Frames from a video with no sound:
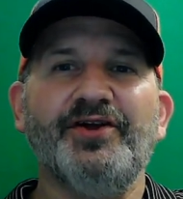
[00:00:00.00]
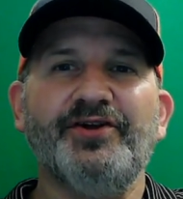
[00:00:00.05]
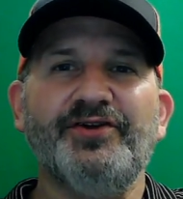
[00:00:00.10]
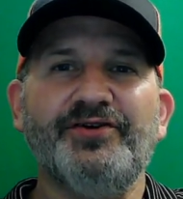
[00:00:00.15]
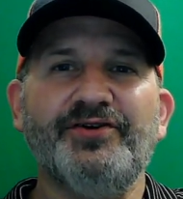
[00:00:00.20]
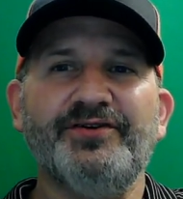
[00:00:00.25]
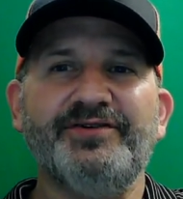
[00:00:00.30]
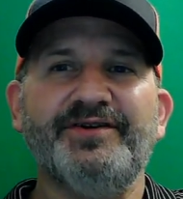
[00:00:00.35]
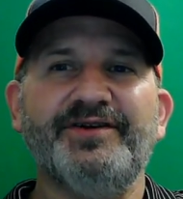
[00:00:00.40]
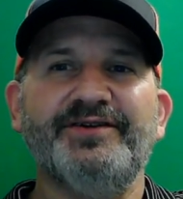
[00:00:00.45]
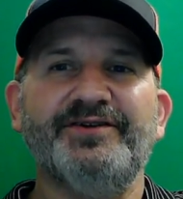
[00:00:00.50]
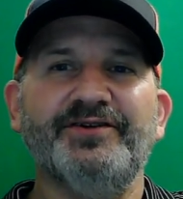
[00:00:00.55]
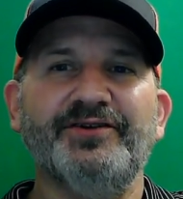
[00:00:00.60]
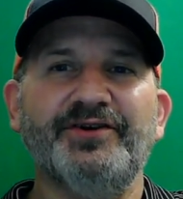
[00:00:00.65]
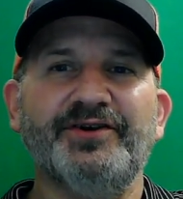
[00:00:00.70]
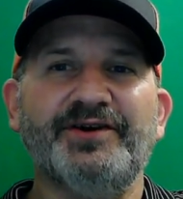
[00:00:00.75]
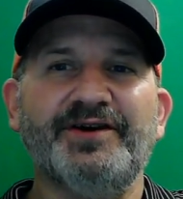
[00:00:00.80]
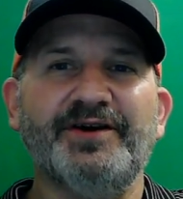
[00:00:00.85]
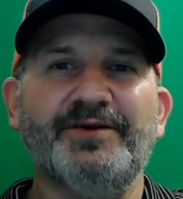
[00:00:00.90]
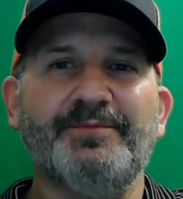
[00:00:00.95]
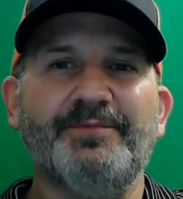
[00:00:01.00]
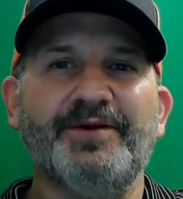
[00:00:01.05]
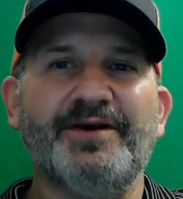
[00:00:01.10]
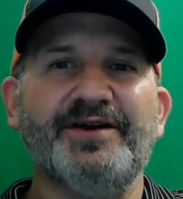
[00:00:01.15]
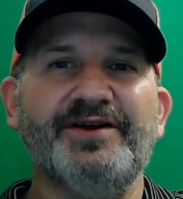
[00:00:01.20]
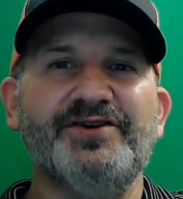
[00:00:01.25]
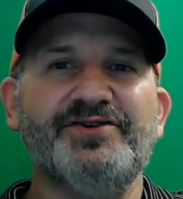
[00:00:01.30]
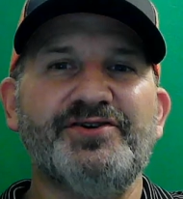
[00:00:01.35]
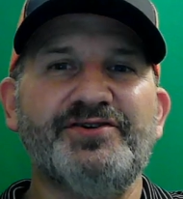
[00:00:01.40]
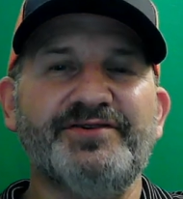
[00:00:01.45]
You need to look how
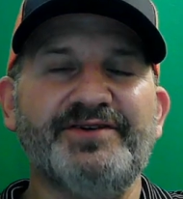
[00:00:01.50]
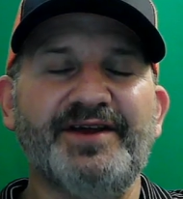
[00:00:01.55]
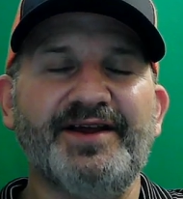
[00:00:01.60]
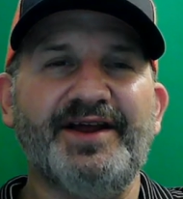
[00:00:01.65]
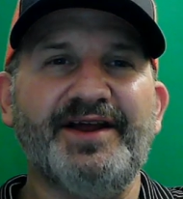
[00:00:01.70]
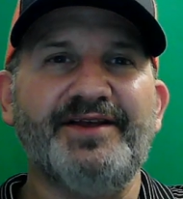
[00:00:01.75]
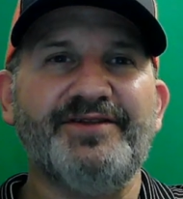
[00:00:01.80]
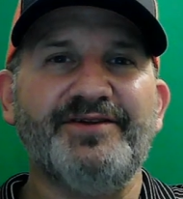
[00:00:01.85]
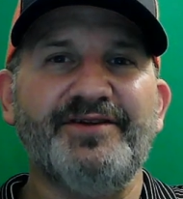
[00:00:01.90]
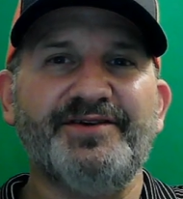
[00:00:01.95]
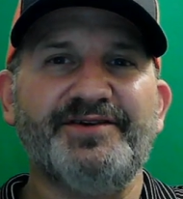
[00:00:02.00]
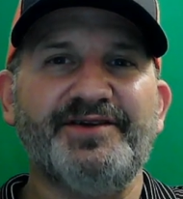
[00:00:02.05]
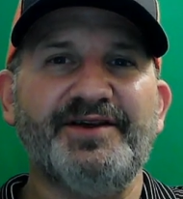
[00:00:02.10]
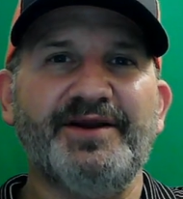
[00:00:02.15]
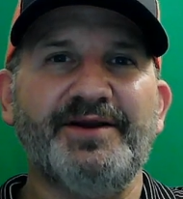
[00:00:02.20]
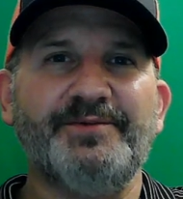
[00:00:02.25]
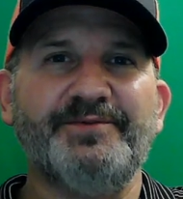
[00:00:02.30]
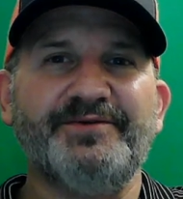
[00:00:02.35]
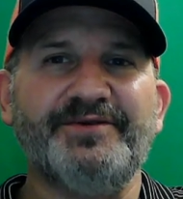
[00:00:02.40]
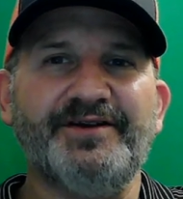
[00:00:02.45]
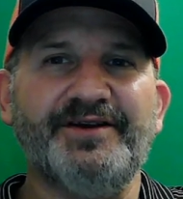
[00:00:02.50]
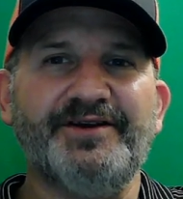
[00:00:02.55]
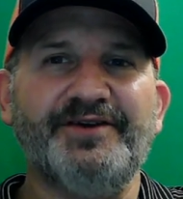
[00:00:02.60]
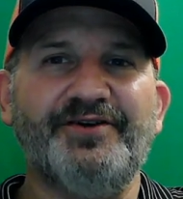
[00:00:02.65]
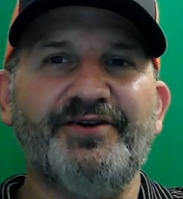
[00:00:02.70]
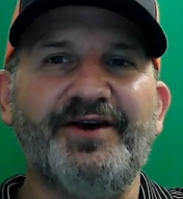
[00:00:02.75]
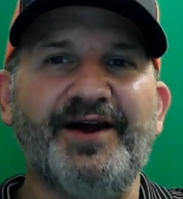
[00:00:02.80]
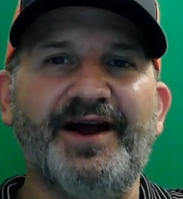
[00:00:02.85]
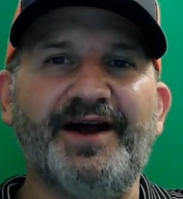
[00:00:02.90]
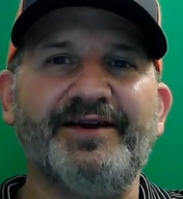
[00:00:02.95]
managers and their teams
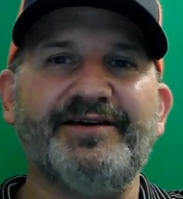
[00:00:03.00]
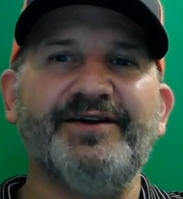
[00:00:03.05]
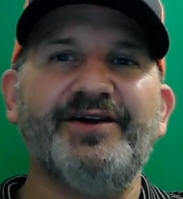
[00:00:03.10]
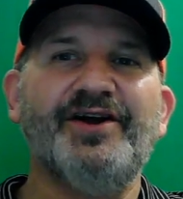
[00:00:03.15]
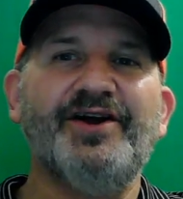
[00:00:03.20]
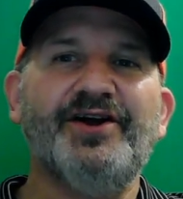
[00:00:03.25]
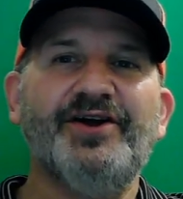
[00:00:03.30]
interact.